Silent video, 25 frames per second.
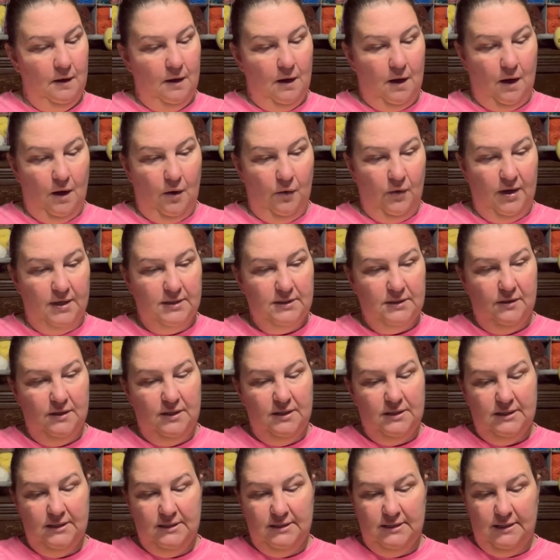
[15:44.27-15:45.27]
Okay, so this
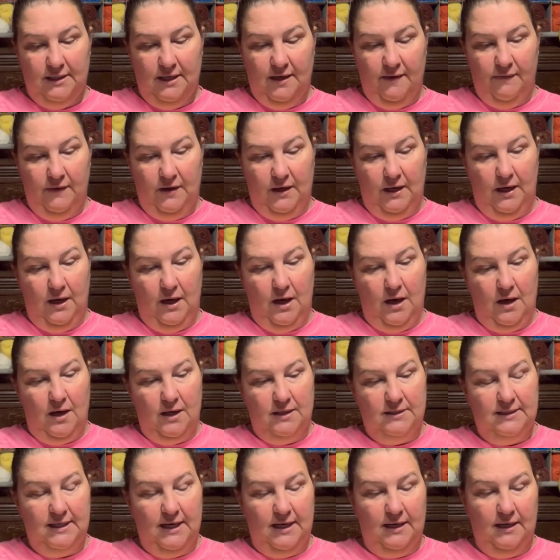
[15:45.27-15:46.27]
is giving
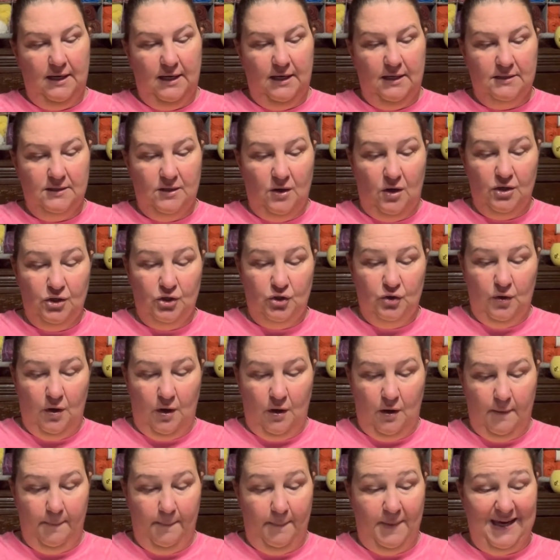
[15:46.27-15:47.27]
techniques on
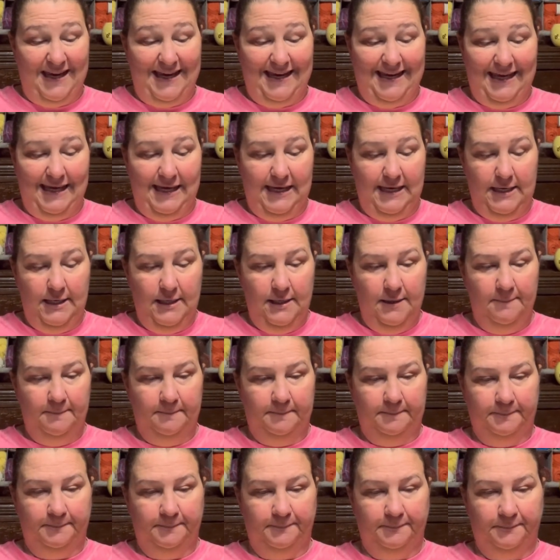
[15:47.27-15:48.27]
beading.
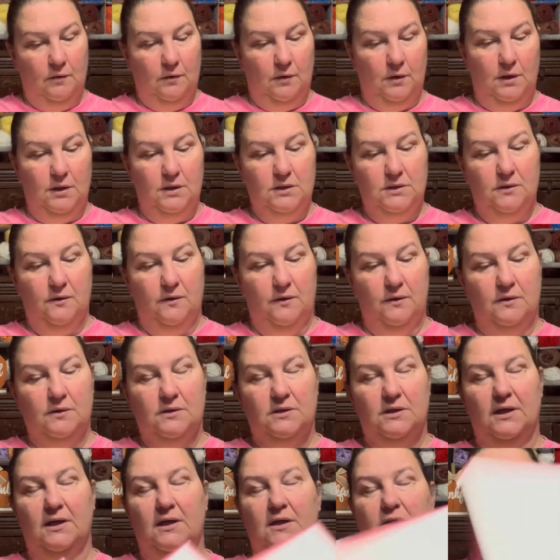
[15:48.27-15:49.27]
Okay, so it looks
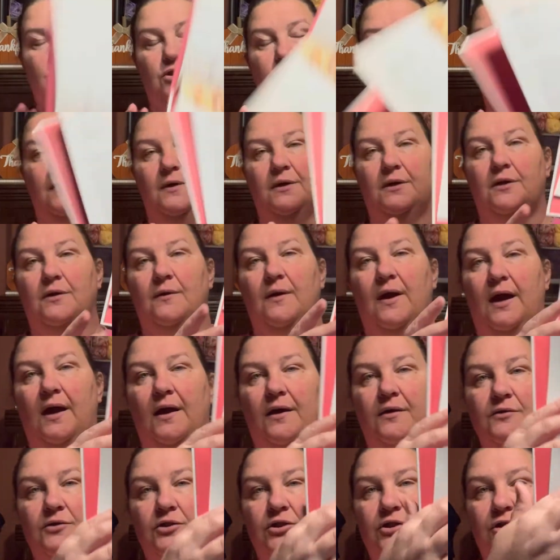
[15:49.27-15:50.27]
like it's showing you
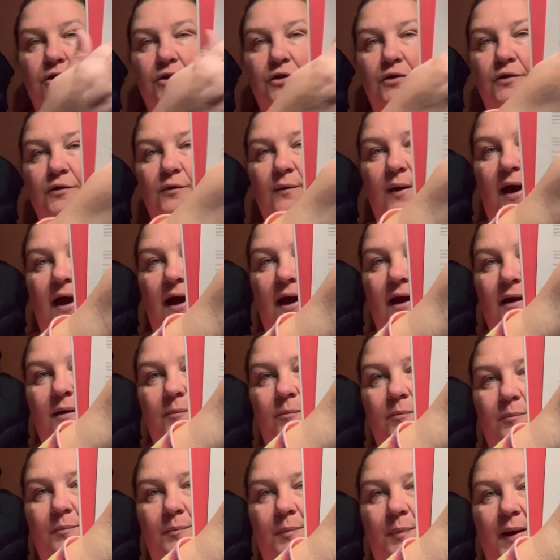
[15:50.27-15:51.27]
how to add
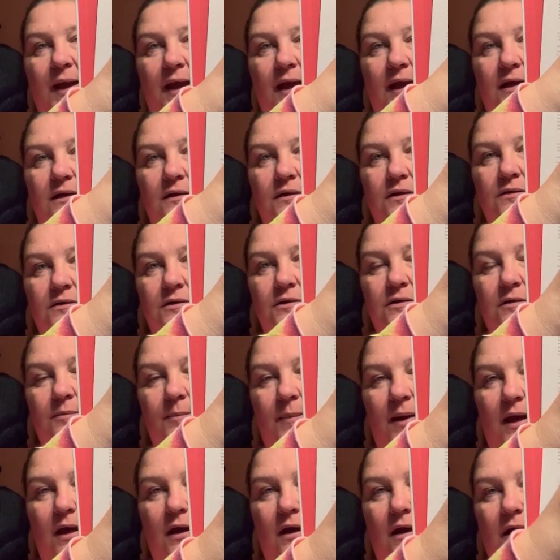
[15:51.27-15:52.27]
paint to
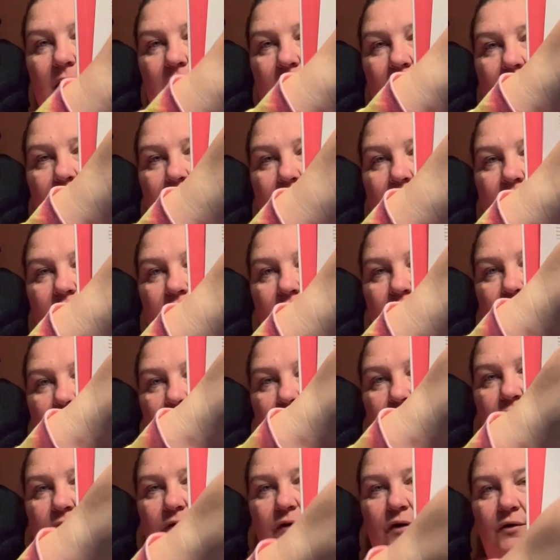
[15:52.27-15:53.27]
make cute
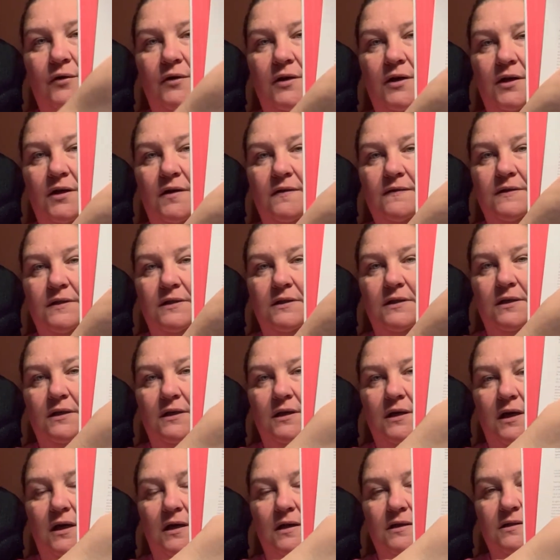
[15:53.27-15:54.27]
little votives
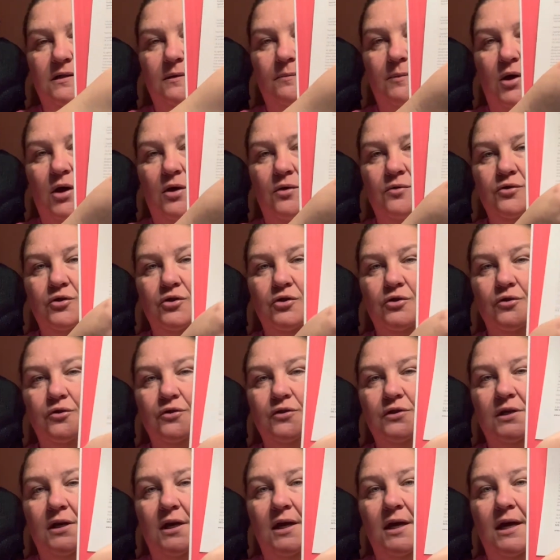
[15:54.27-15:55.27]
and some coasters.
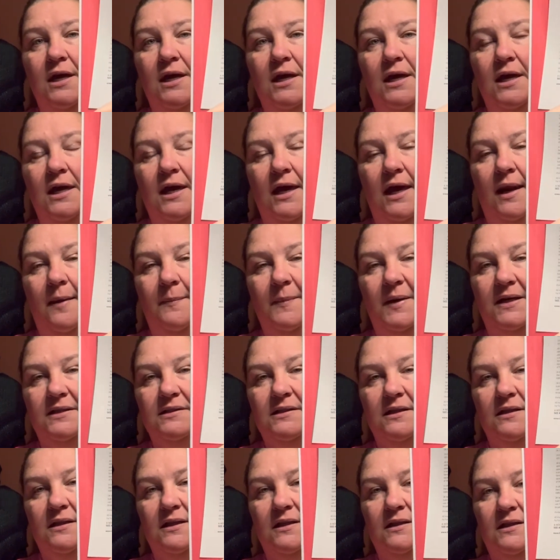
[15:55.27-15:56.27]
And I'm
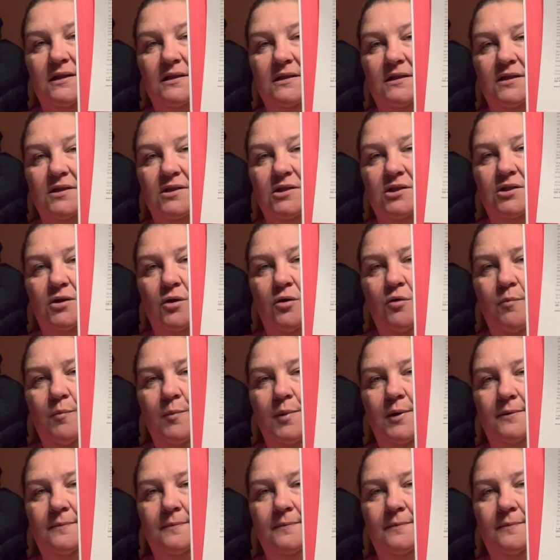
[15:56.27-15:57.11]
guessing that this is soap.